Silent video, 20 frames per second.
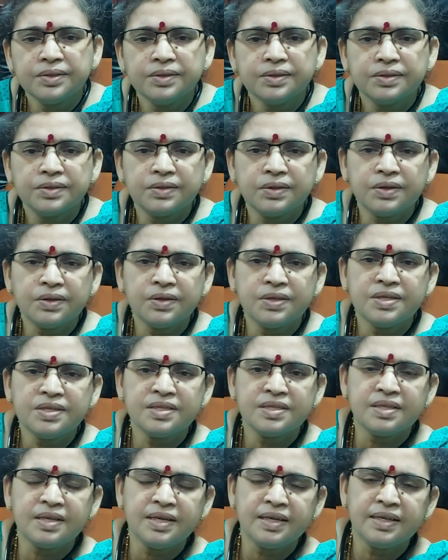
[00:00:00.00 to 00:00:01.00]
So,
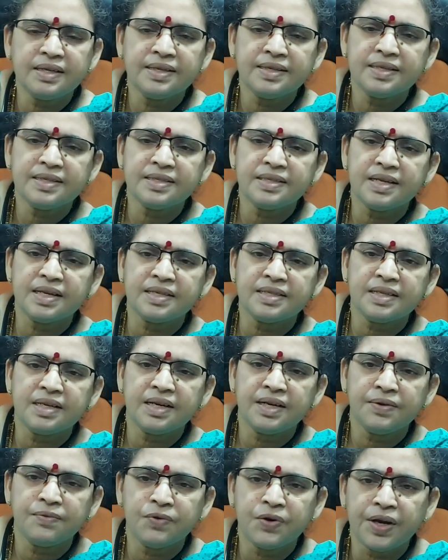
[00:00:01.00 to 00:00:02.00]
insulin initiation
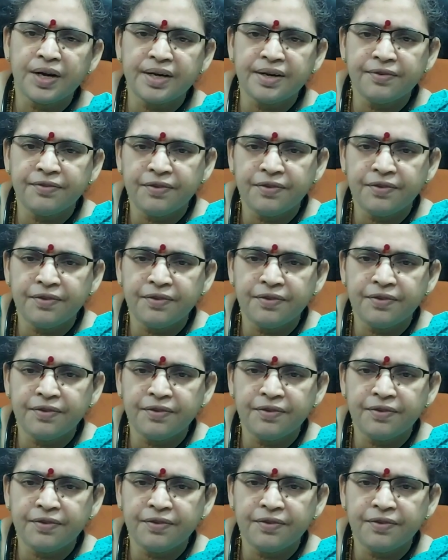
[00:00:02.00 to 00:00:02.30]
in VAD